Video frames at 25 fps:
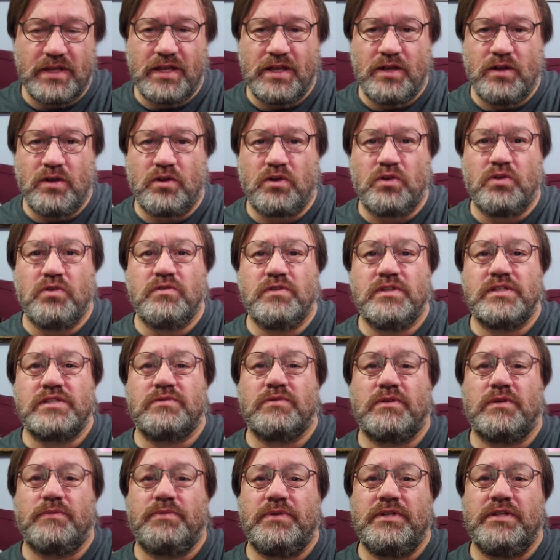or who this
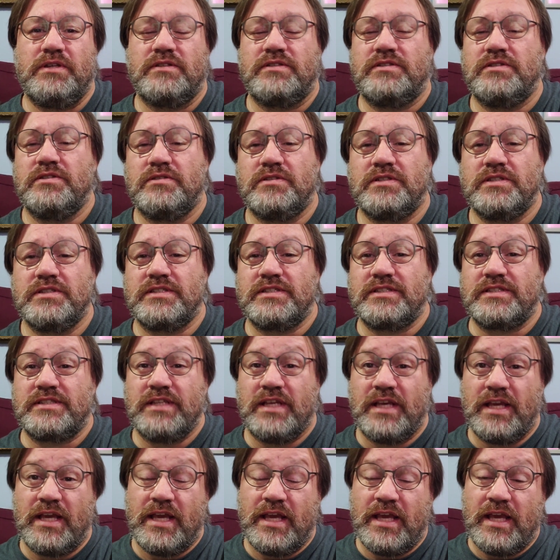would appeal to, because
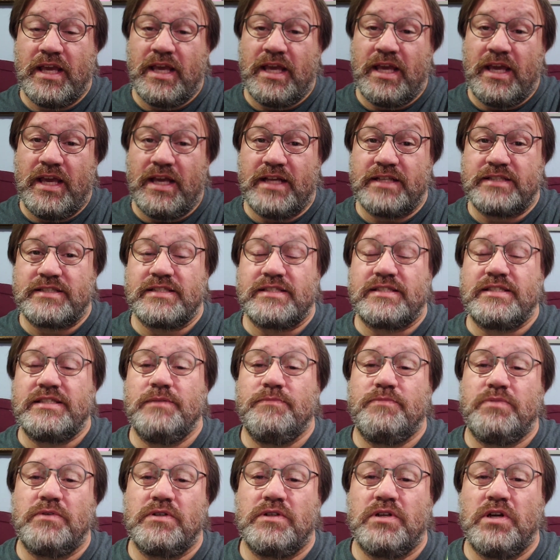it's a
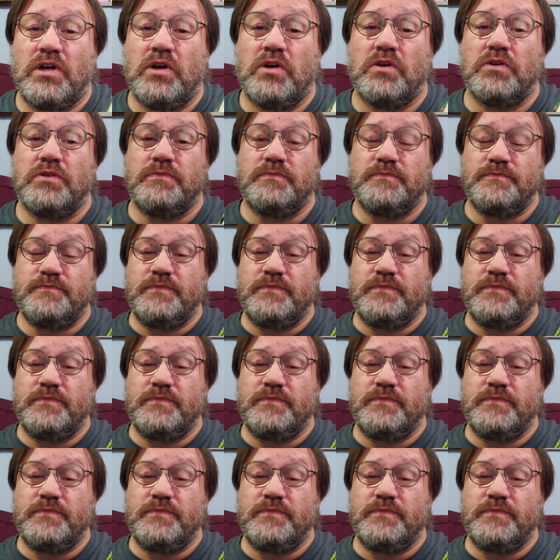simple code.